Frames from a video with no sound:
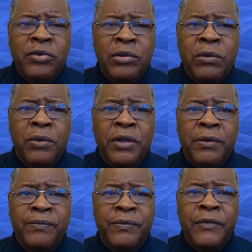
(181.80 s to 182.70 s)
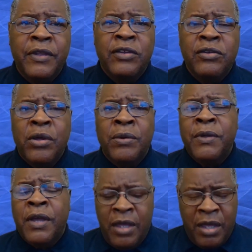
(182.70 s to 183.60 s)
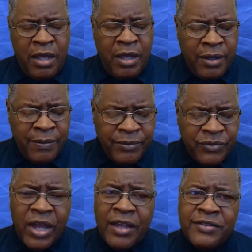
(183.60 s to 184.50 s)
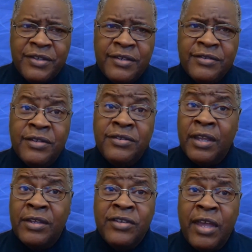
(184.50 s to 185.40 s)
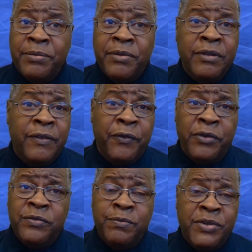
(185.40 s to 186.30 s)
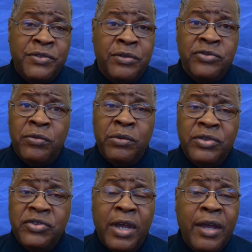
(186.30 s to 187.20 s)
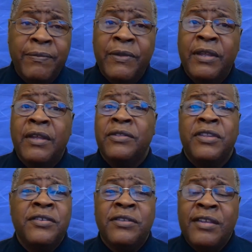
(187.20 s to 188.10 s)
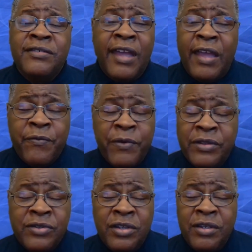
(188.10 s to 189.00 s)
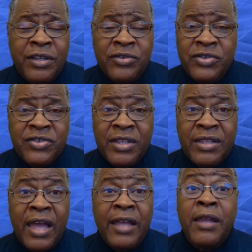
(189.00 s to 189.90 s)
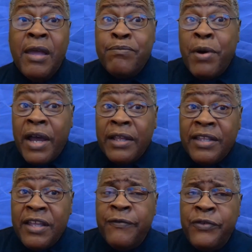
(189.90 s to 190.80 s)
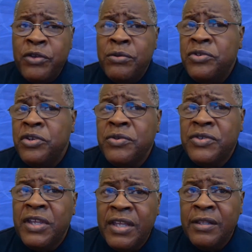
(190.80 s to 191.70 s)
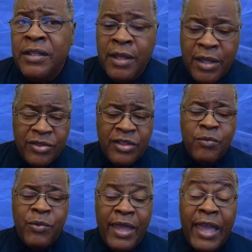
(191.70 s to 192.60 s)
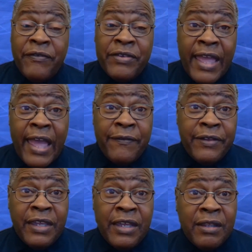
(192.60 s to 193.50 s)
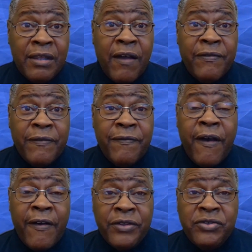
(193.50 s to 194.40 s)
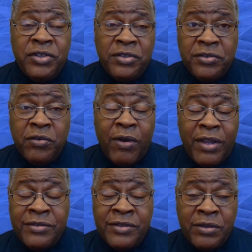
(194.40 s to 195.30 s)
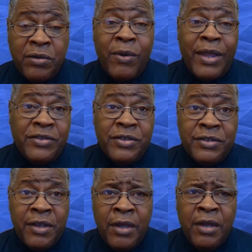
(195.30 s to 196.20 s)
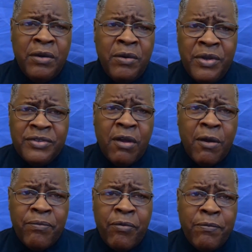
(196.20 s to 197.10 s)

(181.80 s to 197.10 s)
your lawyer. You know, John says in the second chapter of the first epistle of the Journal of John, "These things I have written to you that you sin not. But if you do sin, then we have an advocate of the Father, Jesus Christ, the righteous, who is our